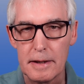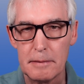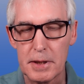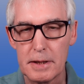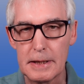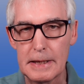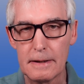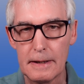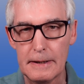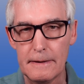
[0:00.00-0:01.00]
In
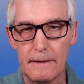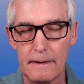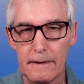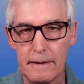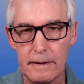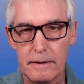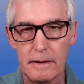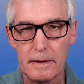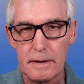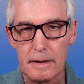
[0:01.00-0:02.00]
particular, I
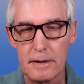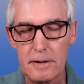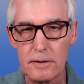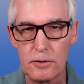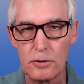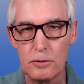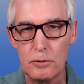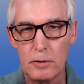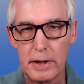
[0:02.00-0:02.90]
listened to